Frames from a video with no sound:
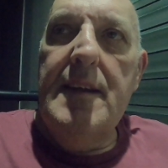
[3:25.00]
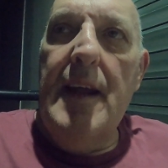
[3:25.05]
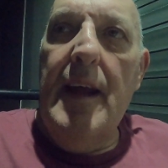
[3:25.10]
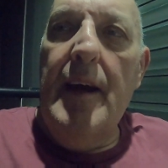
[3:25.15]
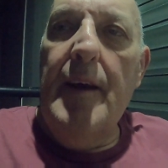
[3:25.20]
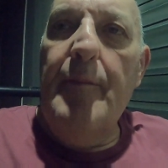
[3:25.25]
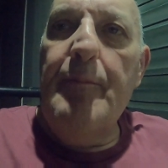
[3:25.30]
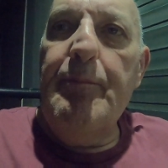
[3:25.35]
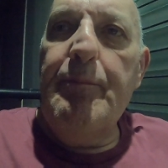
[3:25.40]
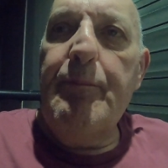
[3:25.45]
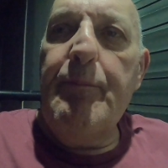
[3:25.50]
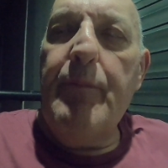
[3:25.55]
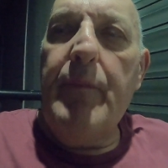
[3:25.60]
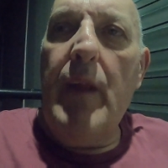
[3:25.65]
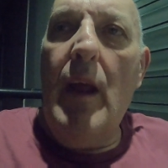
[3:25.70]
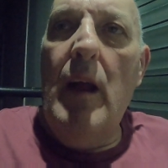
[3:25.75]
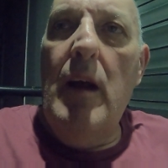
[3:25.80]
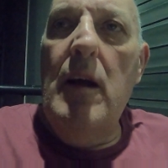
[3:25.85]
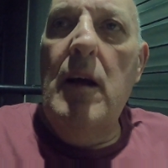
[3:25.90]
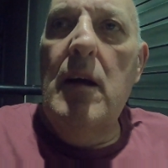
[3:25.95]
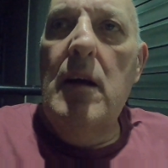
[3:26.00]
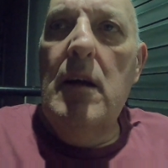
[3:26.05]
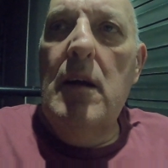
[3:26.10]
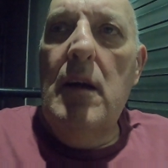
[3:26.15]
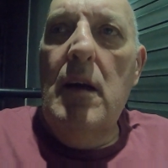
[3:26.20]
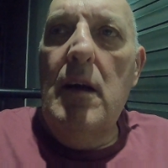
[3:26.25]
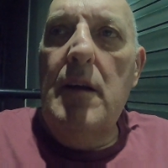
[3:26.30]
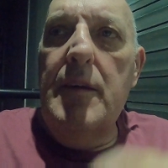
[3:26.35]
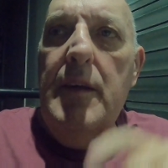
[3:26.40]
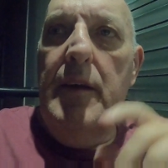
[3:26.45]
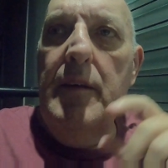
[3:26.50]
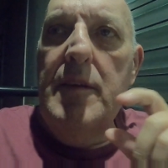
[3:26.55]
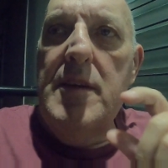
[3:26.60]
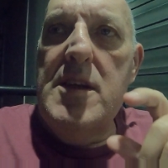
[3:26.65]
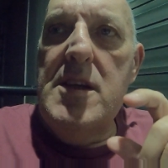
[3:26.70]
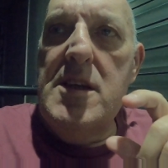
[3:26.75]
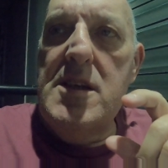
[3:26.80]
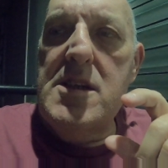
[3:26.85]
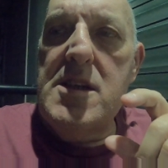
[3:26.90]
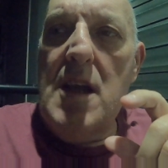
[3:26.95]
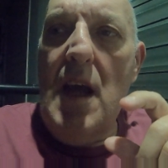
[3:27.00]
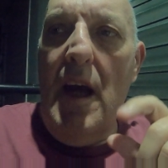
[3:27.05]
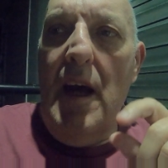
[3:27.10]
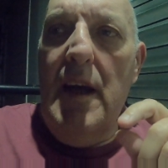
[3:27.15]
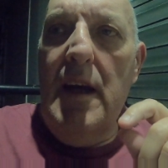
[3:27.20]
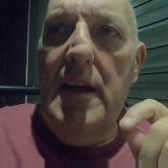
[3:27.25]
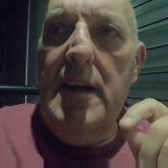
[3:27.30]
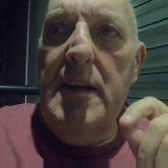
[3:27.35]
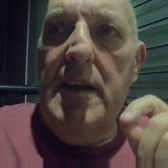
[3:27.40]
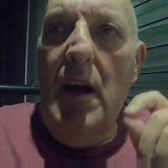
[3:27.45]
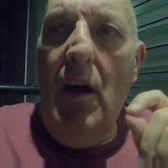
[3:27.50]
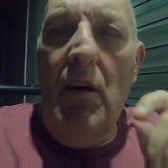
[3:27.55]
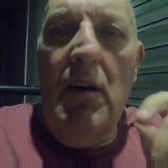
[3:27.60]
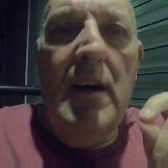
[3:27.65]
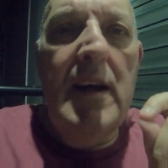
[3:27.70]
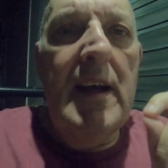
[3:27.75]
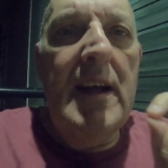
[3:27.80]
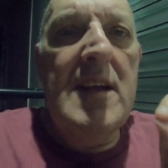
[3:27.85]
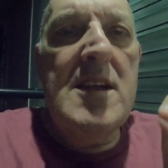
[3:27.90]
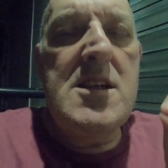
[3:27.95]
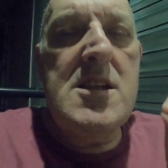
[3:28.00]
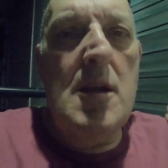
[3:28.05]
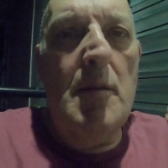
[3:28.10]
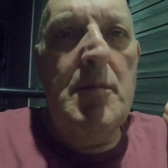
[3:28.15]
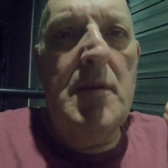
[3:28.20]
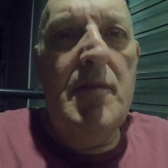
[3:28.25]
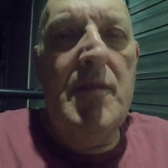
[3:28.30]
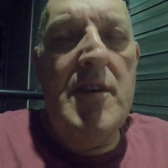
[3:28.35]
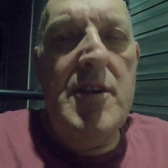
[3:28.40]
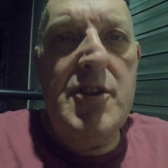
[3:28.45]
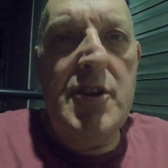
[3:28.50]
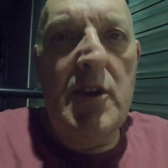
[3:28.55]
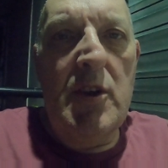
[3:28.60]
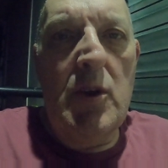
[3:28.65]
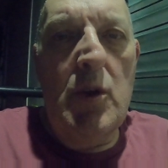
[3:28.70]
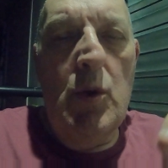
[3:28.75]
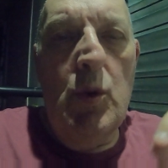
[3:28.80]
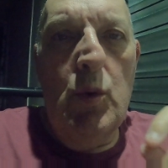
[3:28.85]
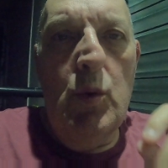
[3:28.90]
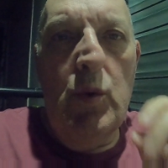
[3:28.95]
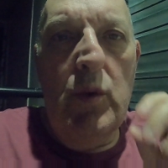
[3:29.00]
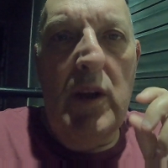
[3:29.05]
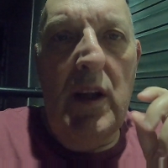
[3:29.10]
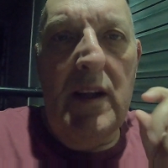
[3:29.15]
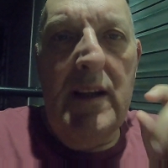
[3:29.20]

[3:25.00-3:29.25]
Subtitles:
Now, there is a high-end subdivision called